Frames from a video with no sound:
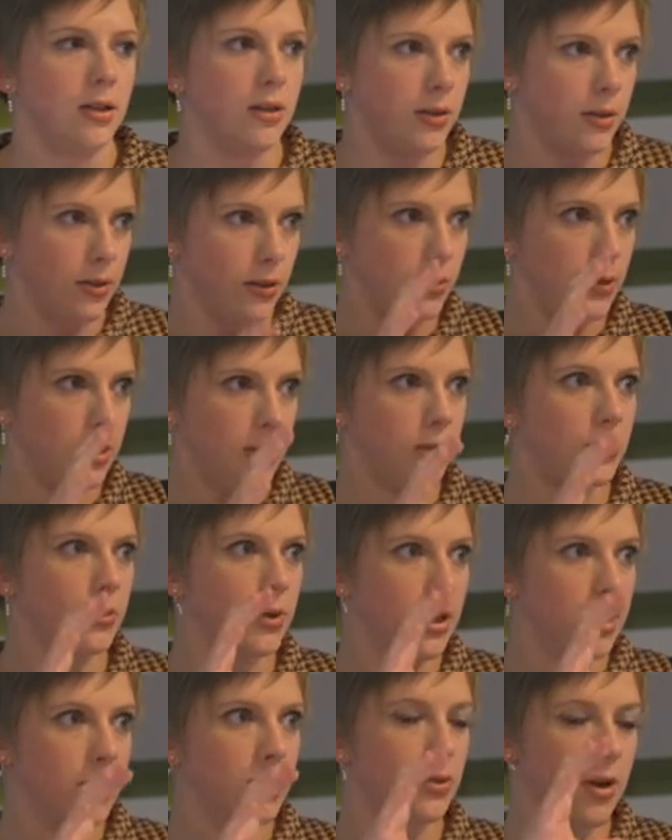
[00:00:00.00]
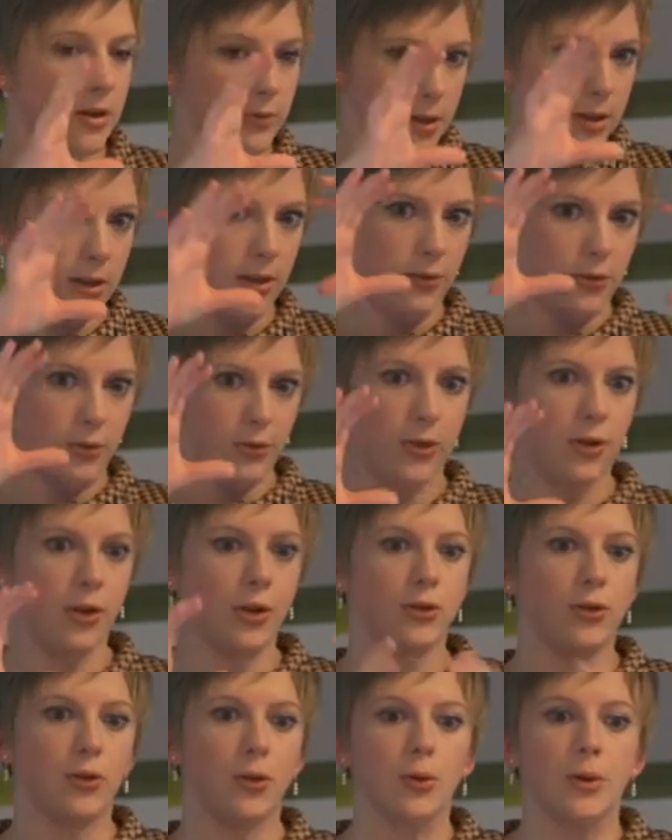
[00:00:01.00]
You need really to have it in front
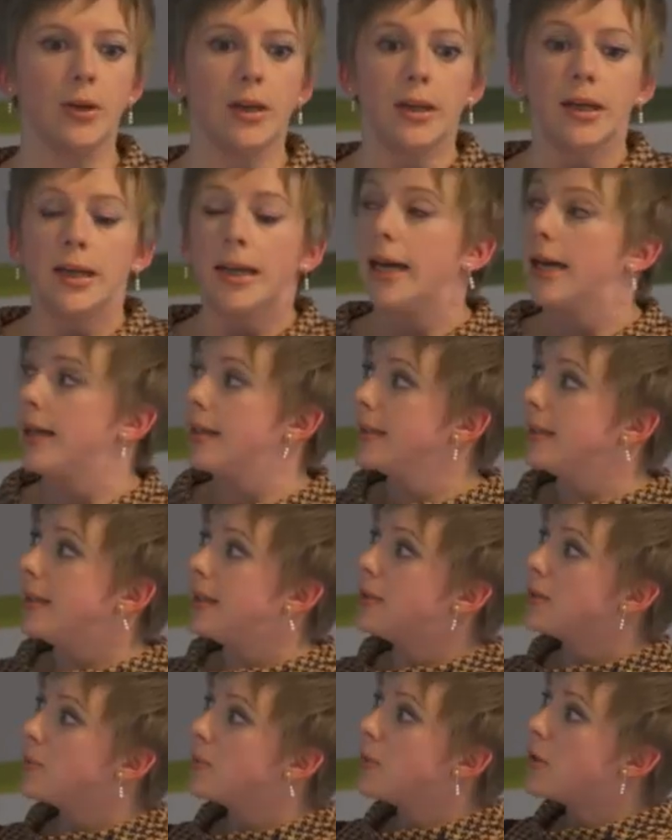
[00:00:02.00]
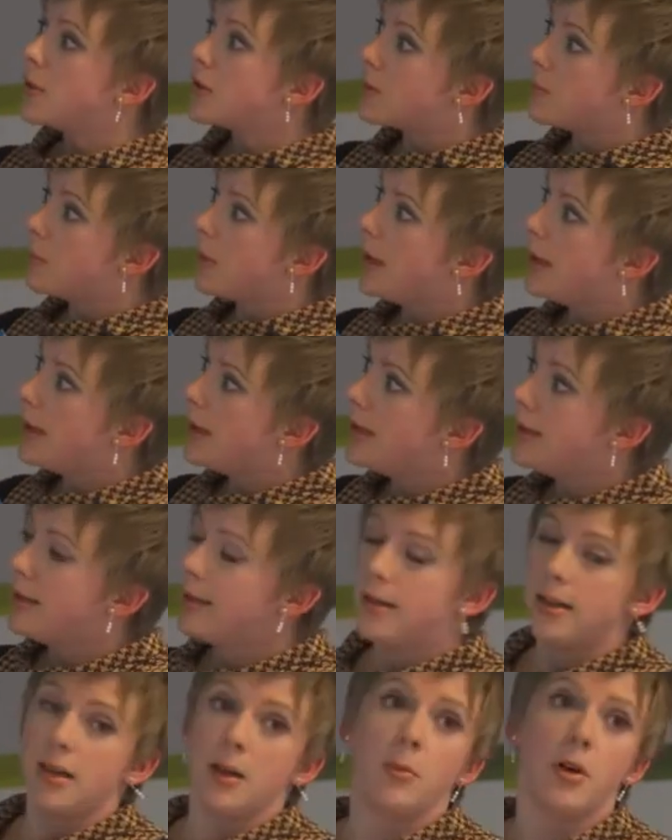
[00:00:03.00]
of you. And it must be
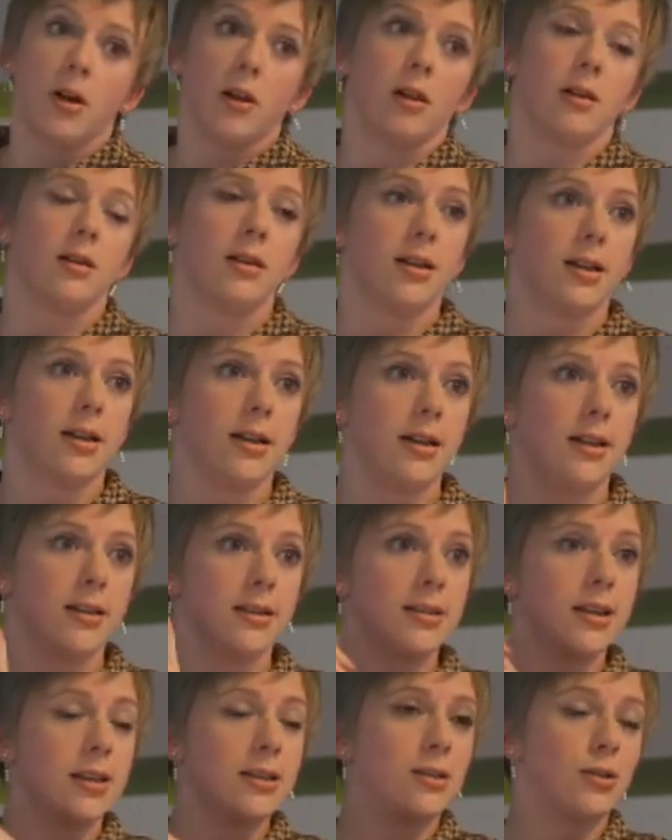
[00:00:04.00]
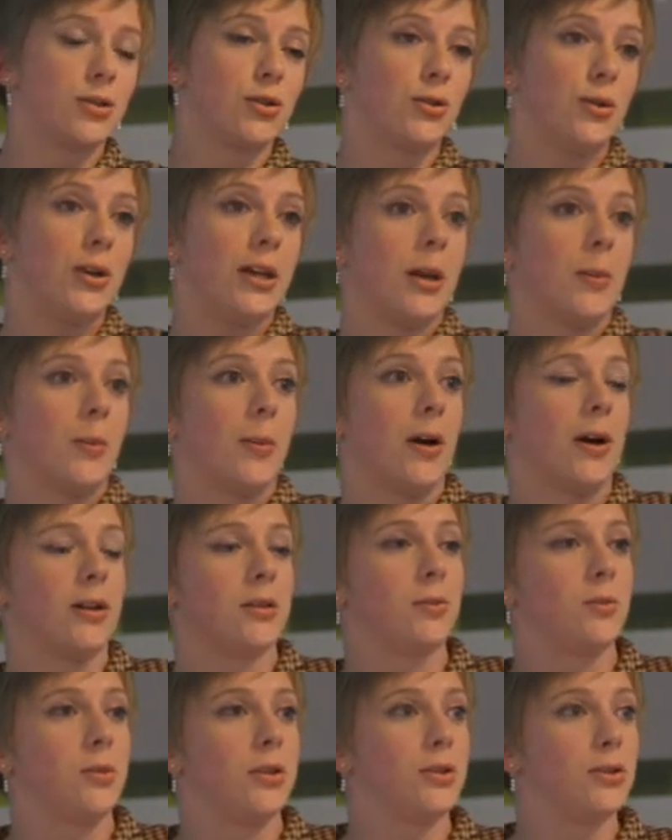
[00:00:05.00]
indelible. And that's a tricky
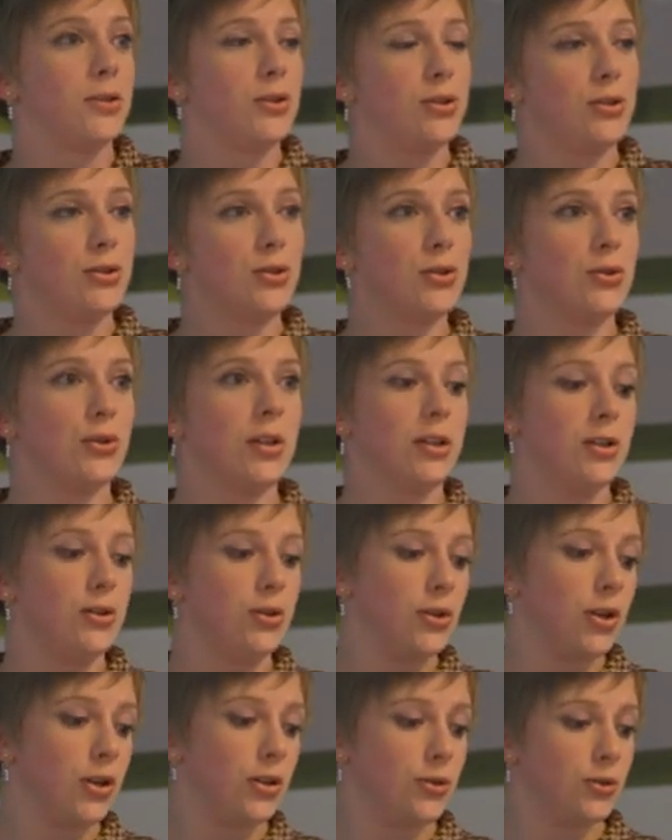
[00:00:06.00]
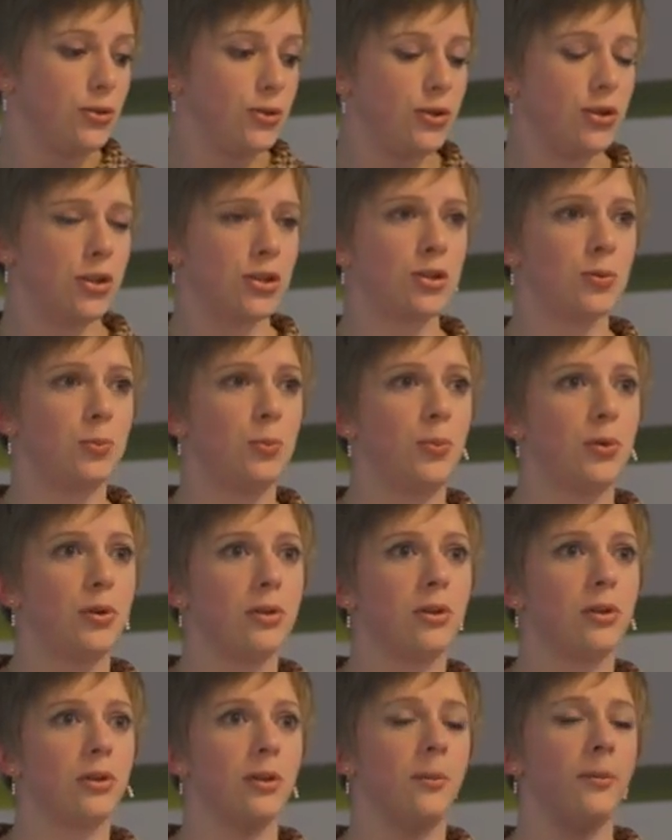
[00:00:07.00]
part because usually you just put
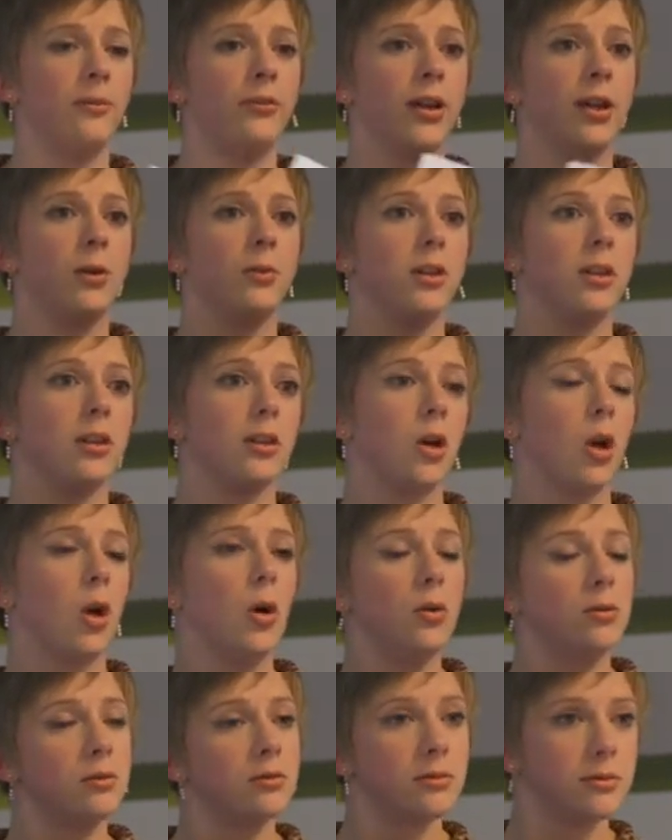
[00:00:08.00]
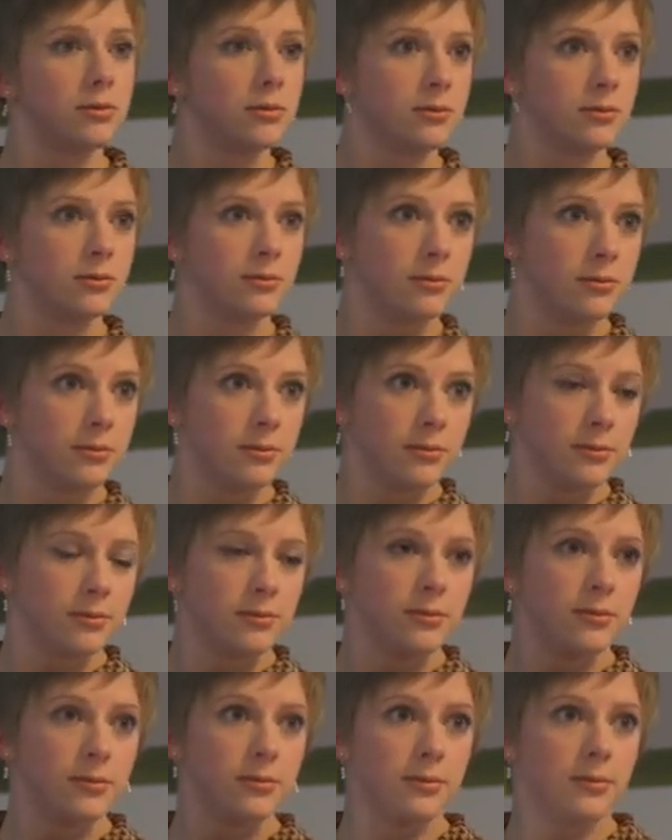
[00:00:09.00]
something with glue
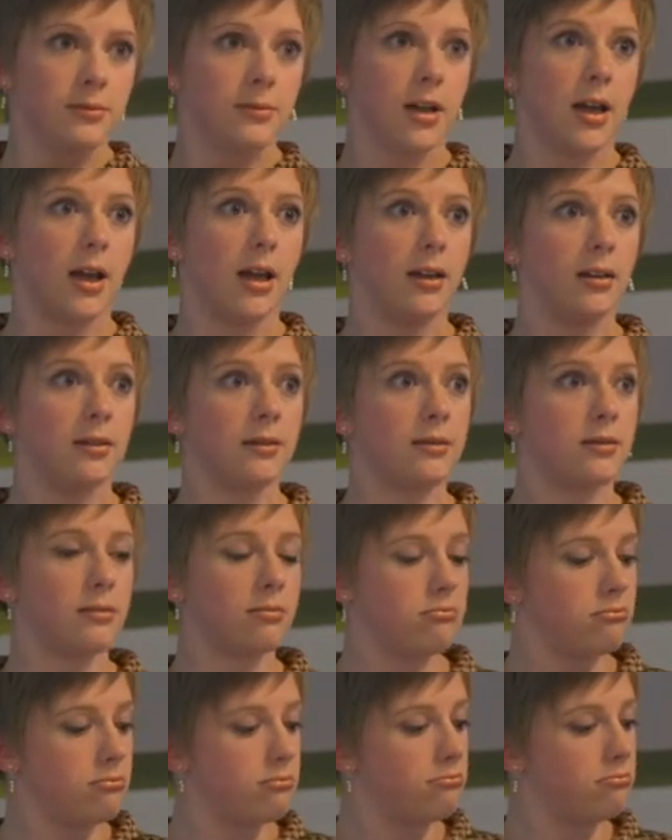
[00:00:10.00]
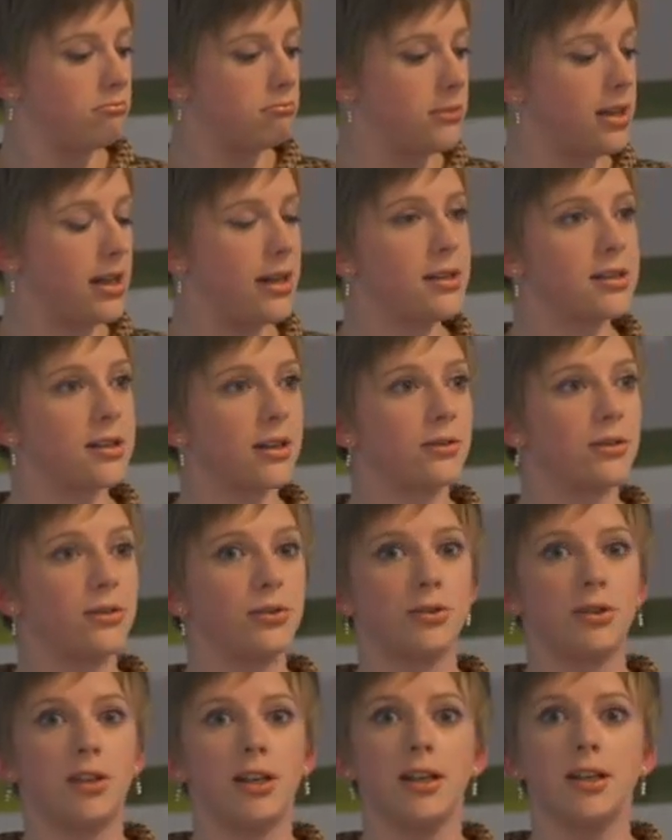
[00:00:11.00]
and days
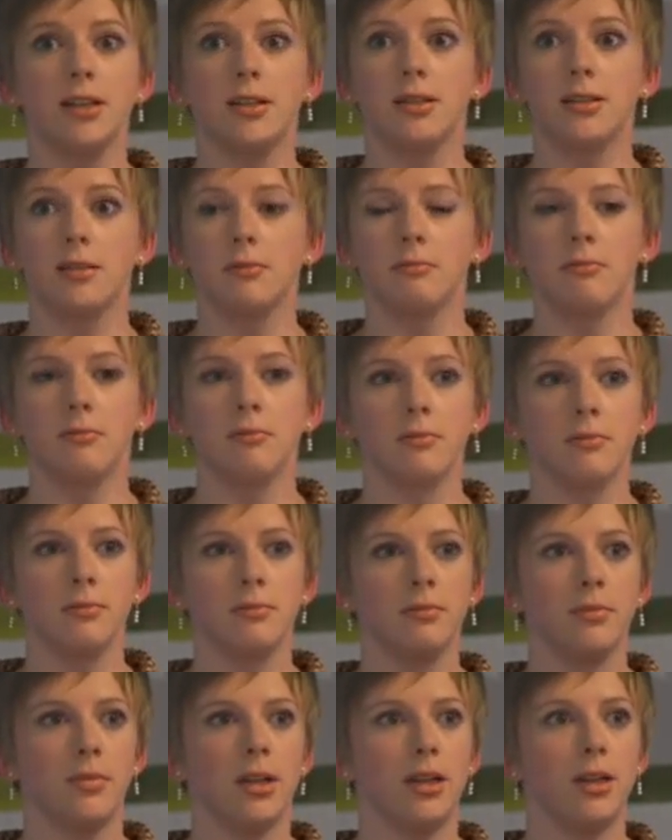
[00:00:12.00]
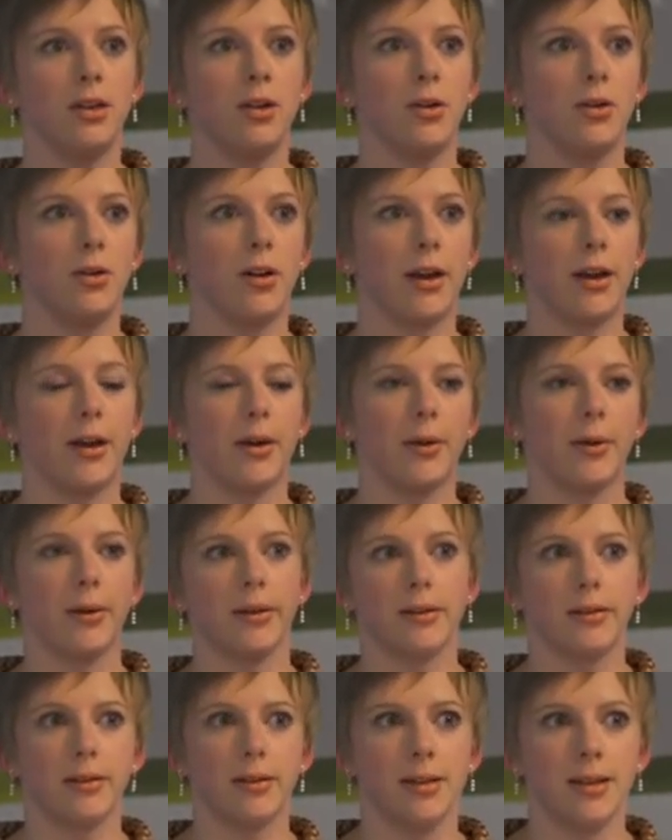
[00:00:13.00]
after days it goes down.
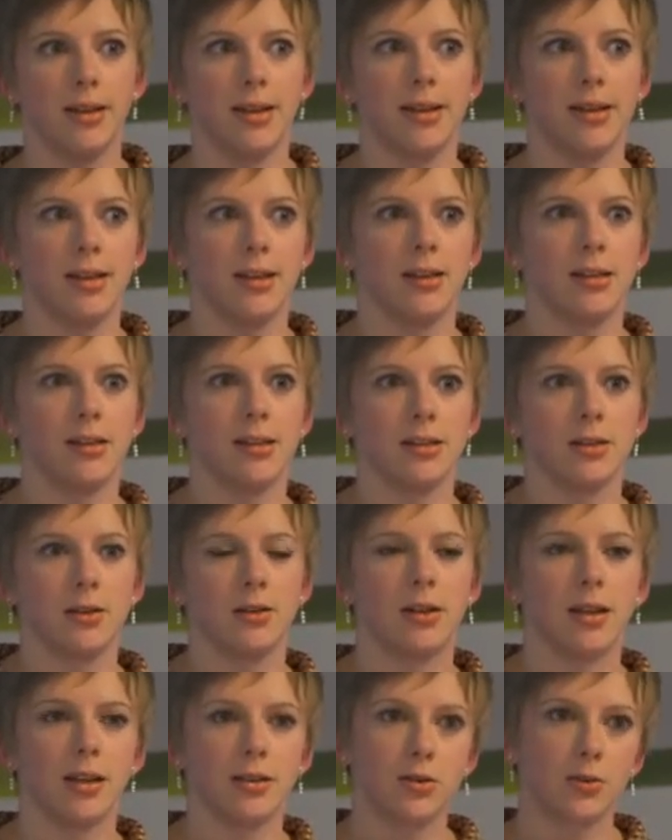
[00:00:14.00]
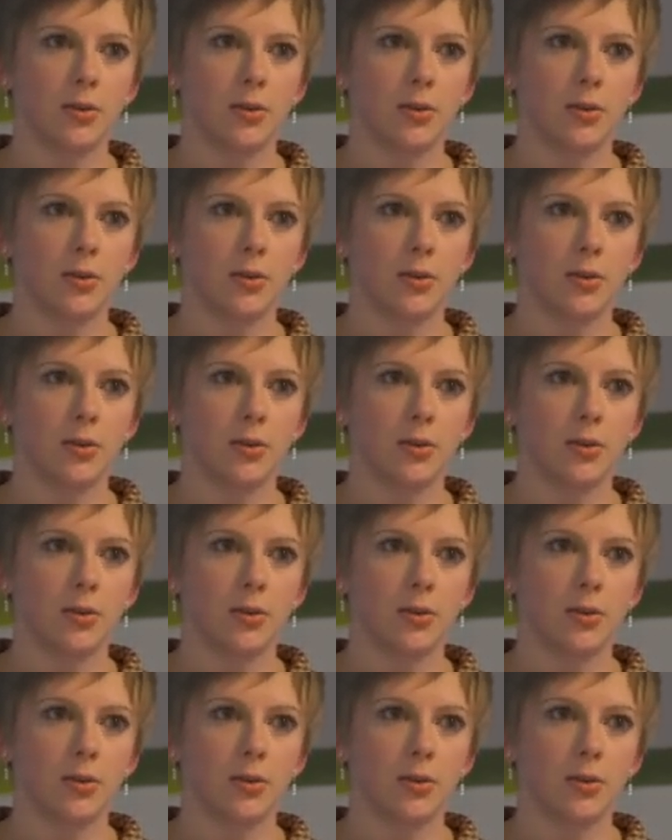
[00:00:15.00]
So that's